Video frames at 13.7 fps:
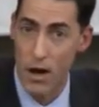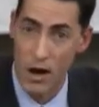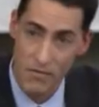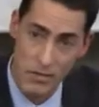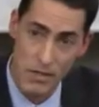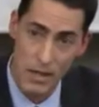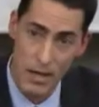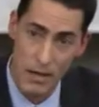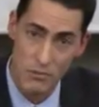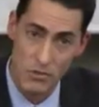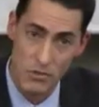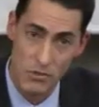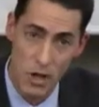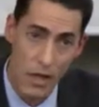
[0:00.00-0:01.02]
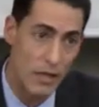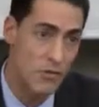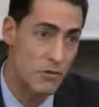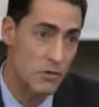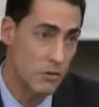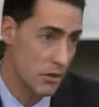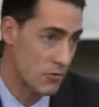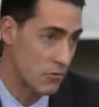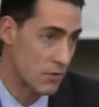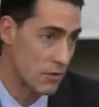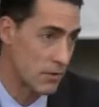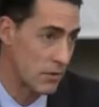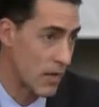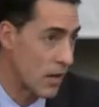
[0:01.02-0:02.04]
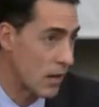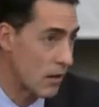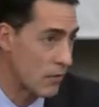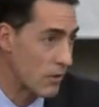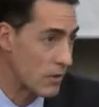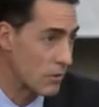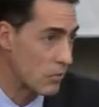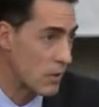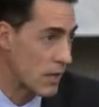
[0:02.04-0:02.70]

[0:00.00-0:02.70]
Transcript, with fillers: oftentimes is not even delivering care that